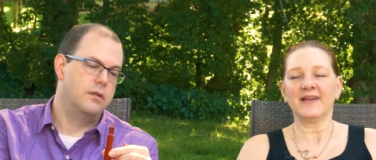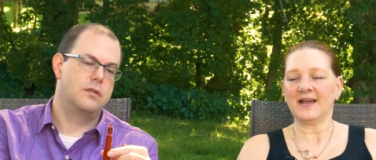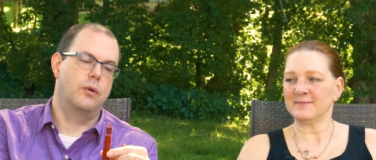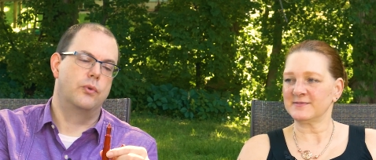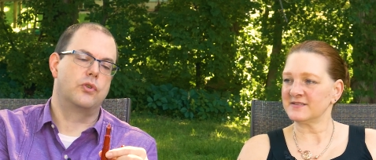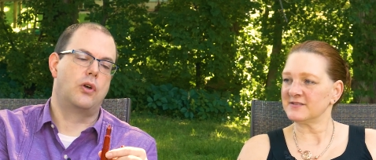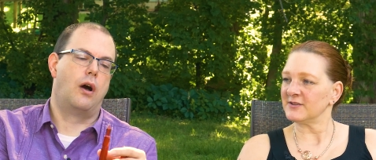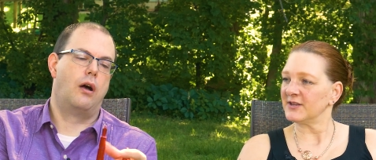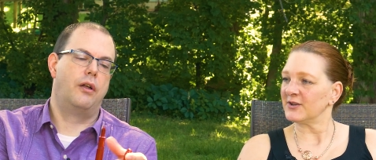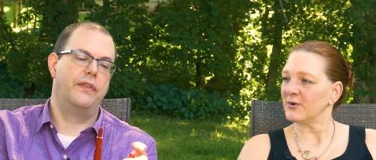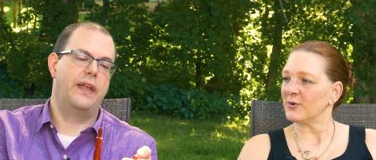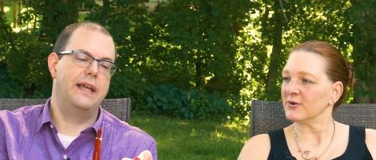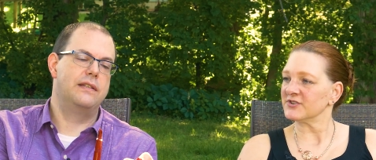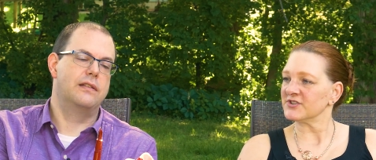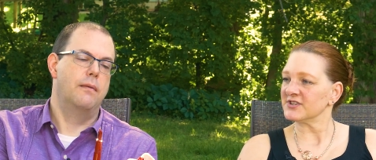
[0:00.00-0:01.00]
Speaker 1: So it's all
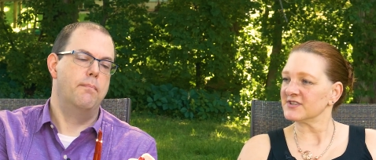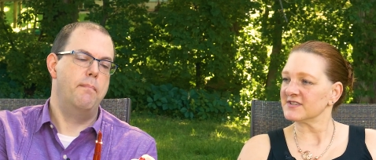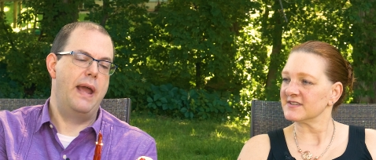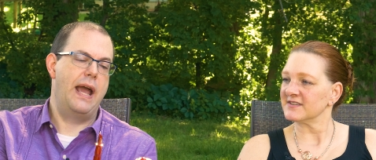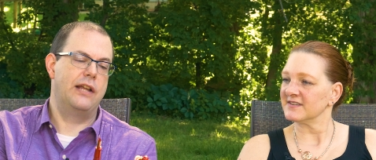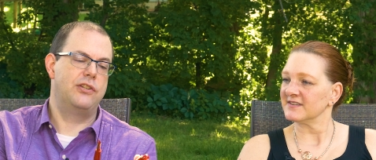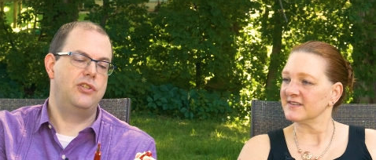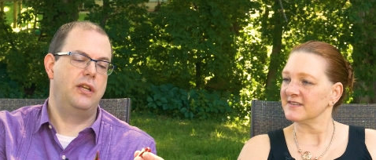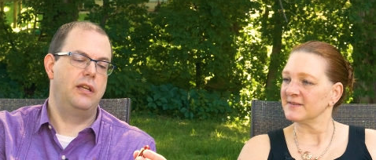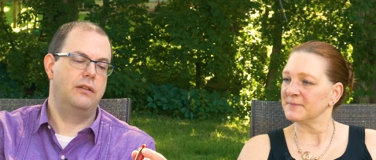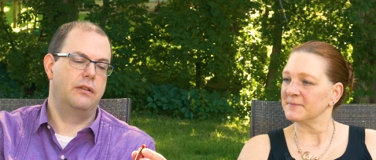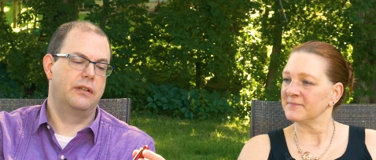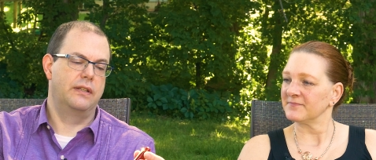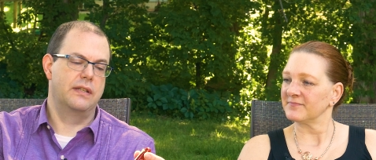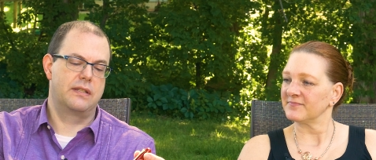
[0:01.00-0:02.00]
gorgeous. nice and matching.
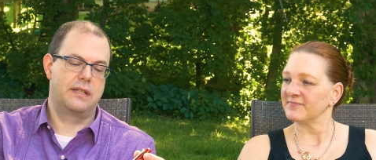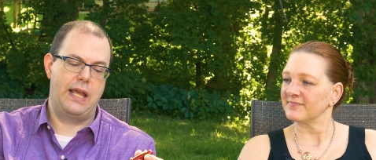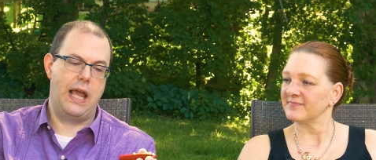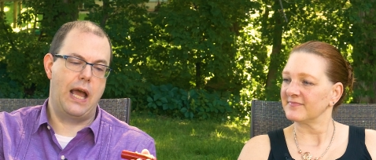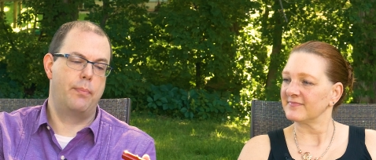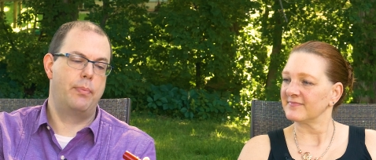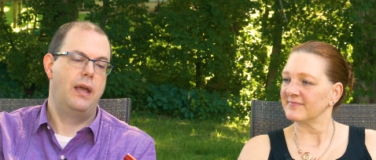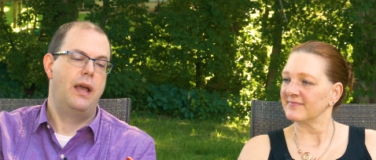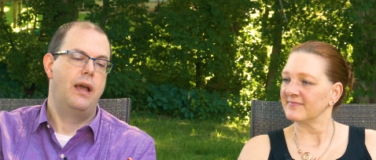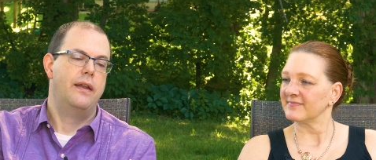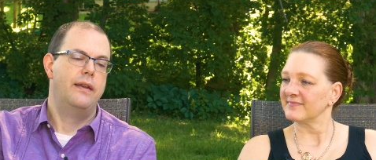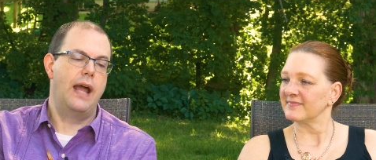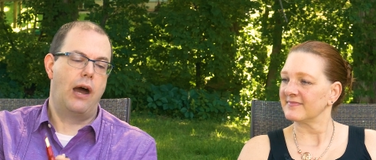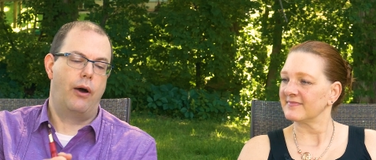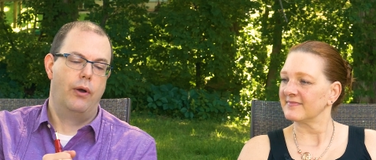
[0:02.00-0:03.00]
Look at this cap.
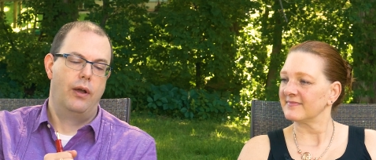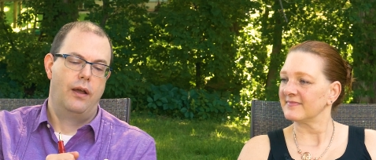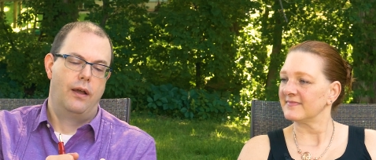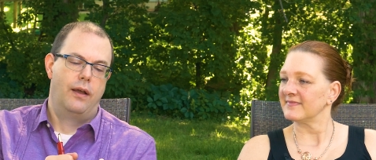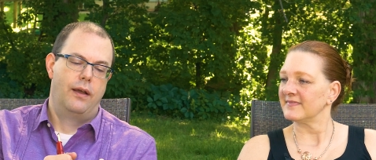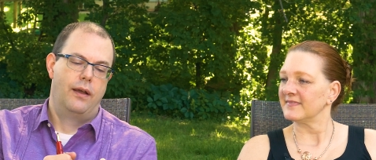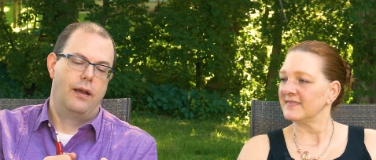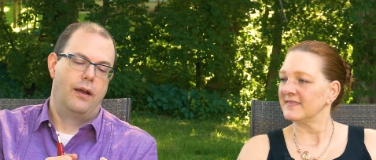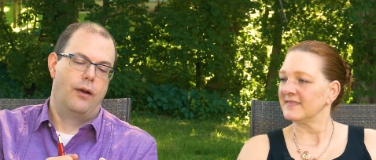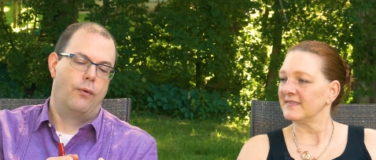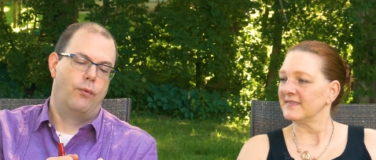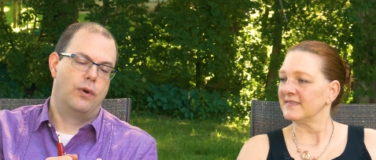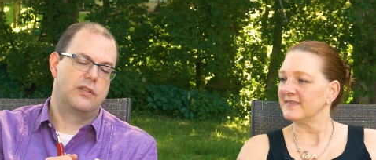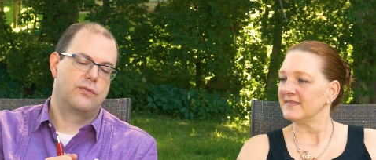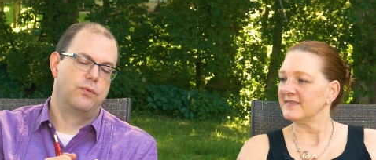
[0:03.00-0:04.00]
Now,
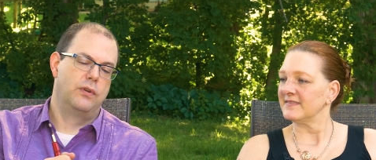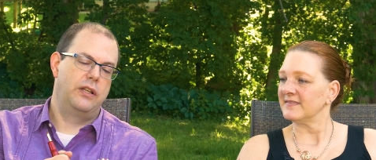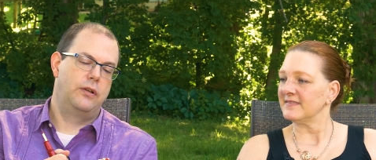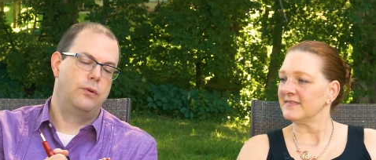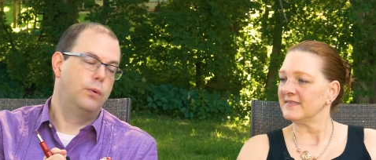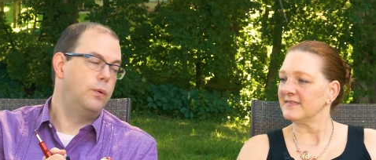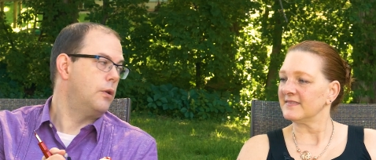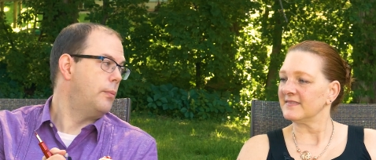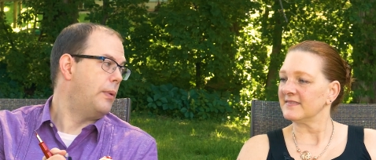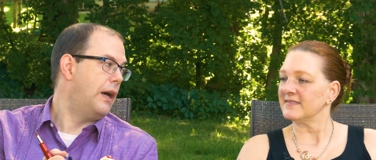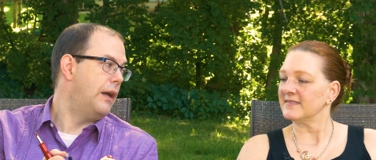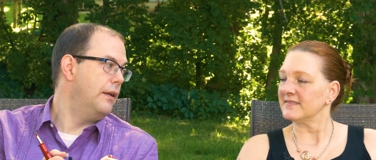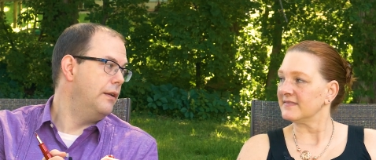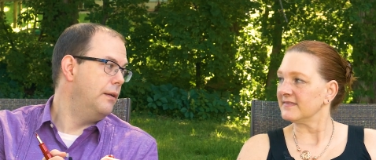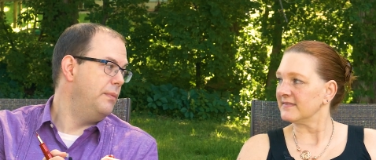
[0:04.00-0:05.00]
what's really cool
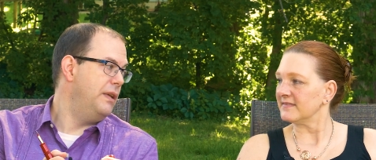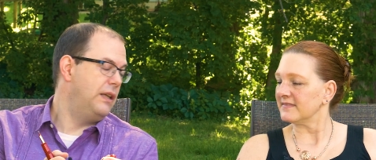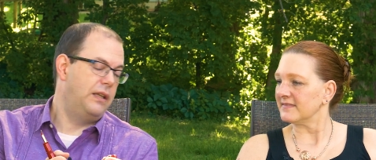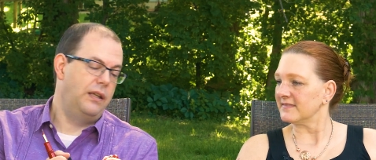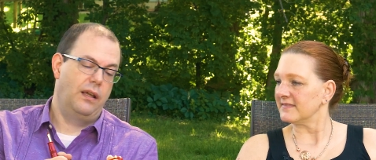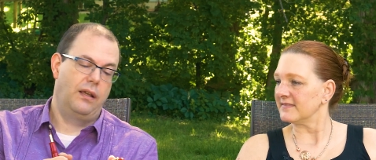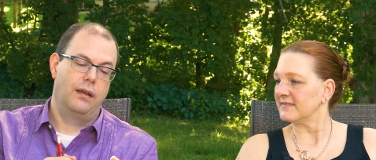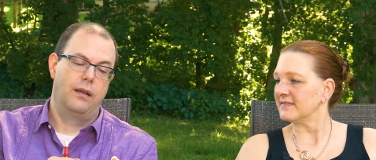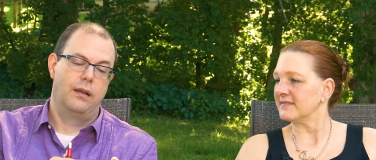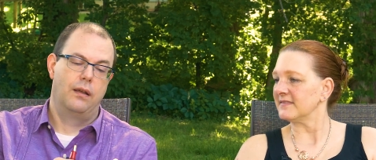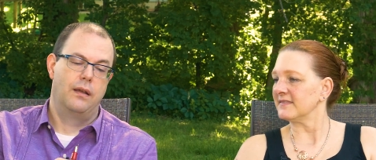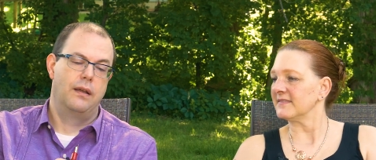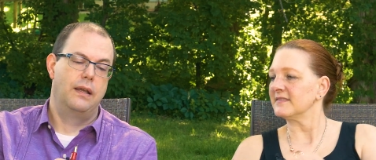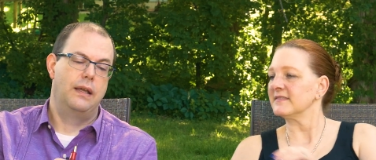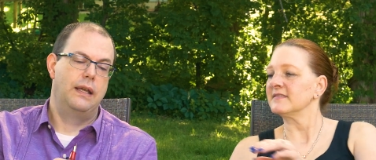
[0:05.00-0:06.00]
about the Miki
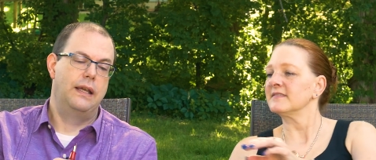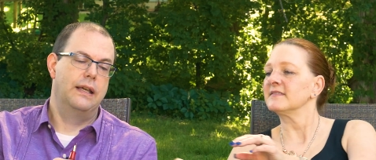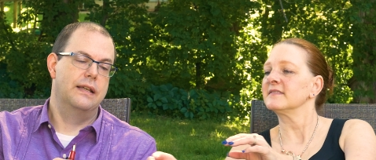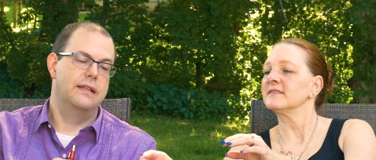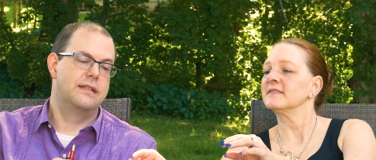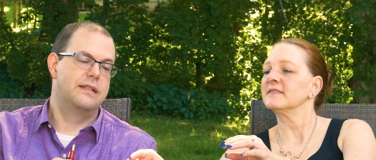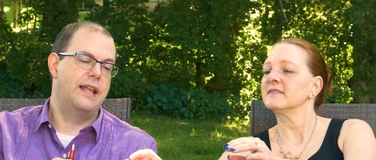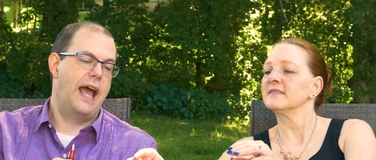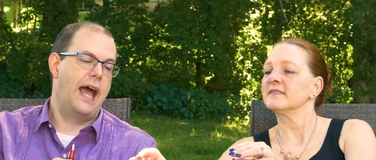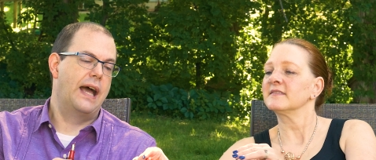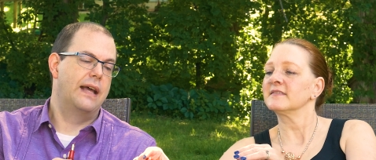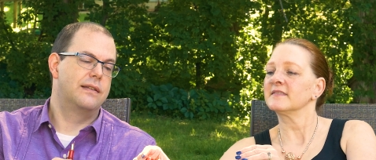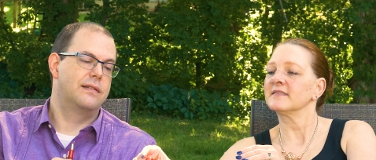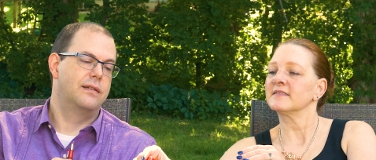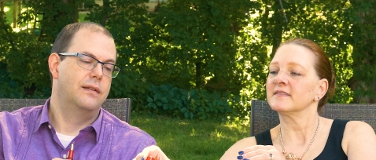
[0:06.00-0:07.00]
is
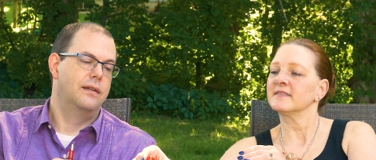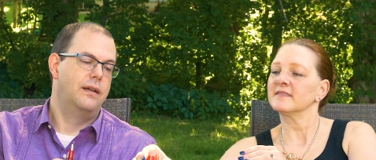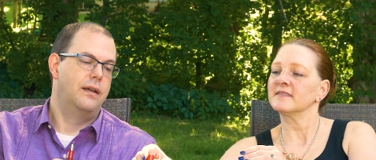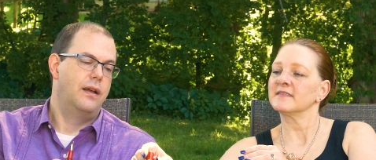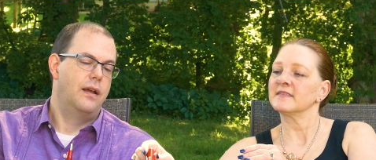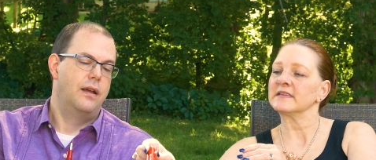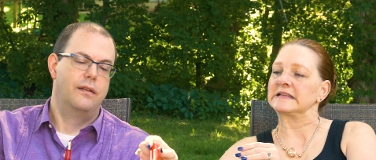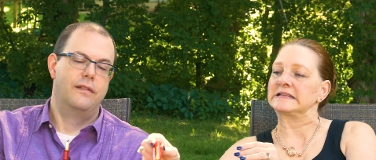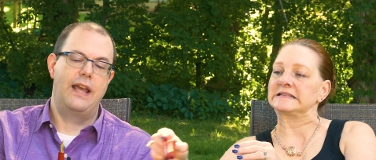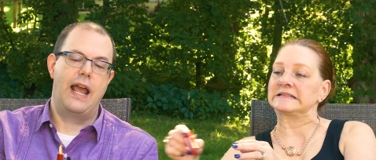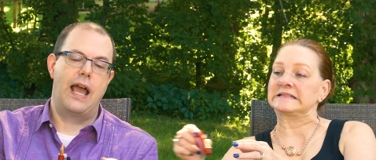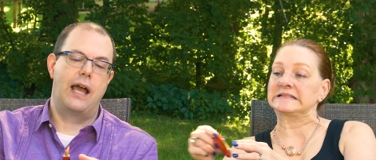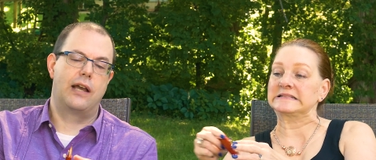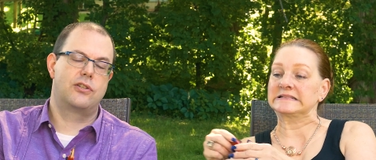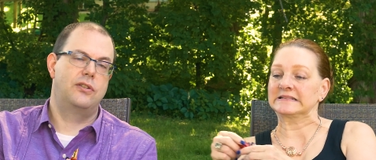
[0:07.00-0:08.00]
that they
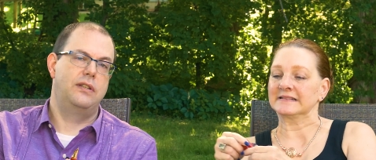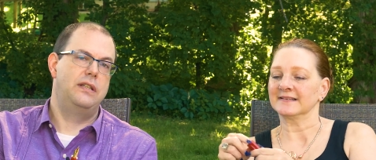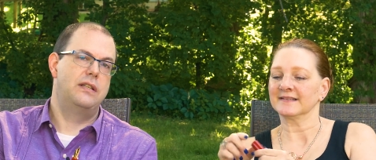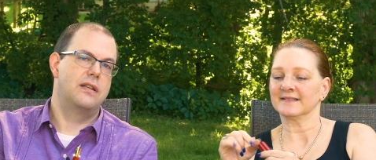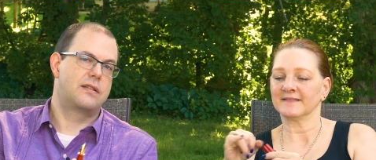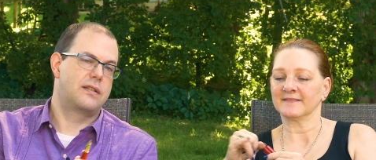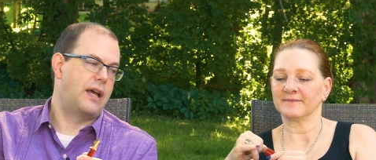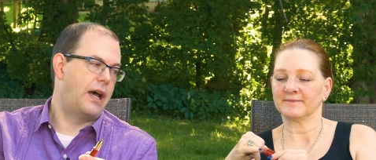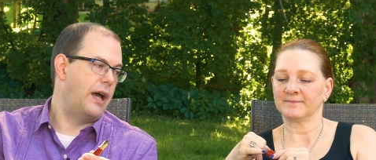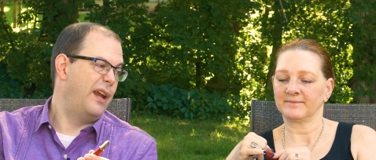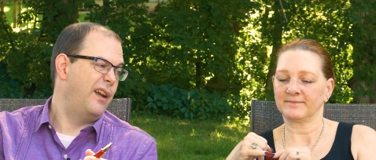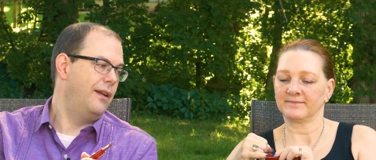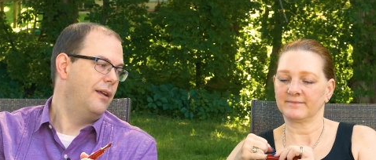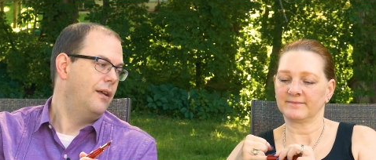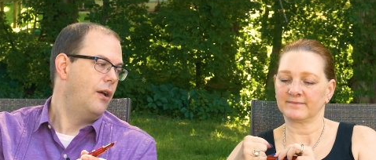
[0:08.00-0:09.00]
actually
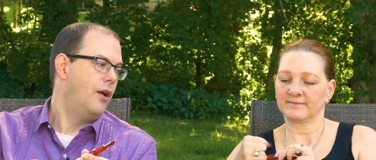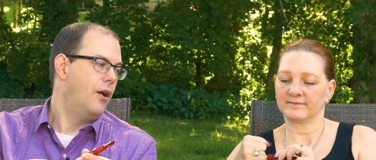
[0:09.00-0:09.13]
design